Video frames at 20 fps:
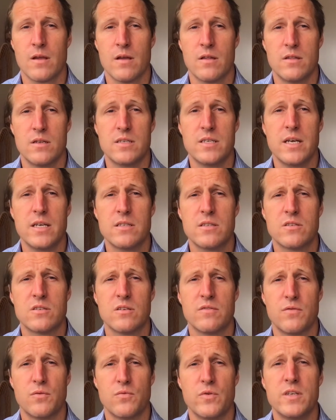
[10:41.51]
The tests are
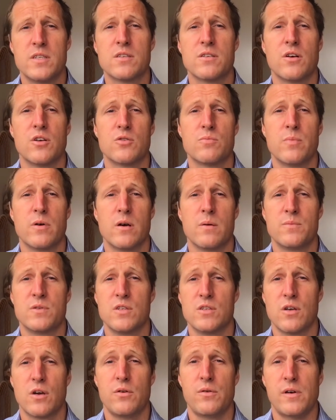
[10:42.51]
for research
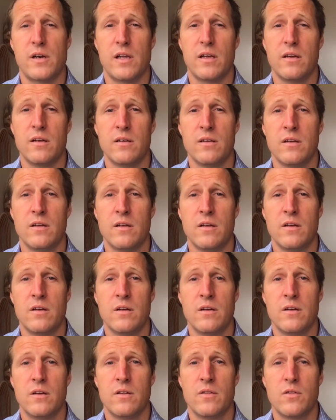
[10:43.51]
purposes only.
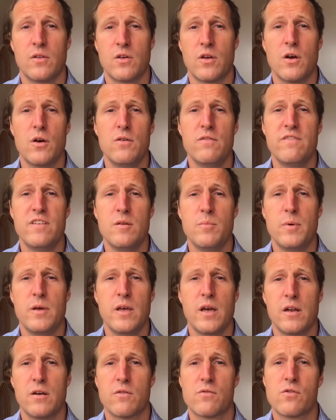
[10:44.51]
The
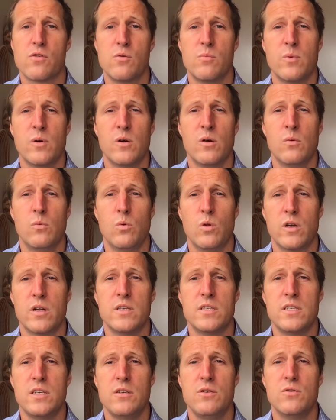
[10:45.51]
CoVPN group will
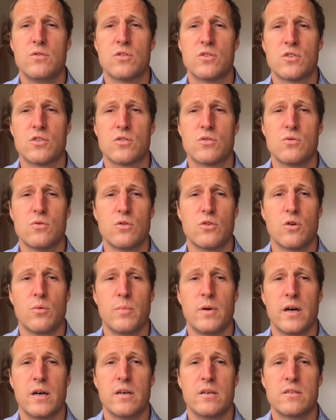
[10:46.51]
continue to store your
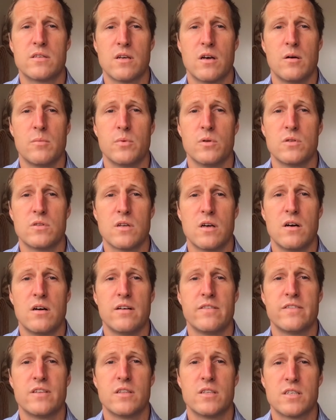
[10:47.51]
blood samples
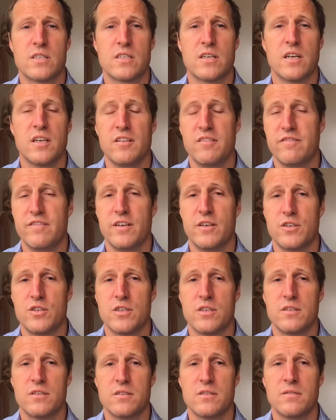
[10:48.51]
after the study
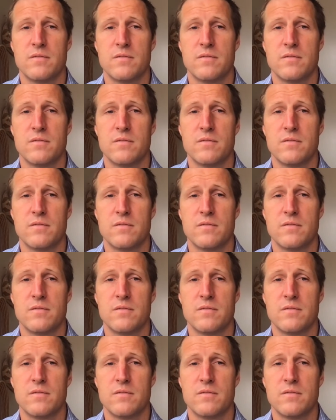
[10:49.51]
finishes.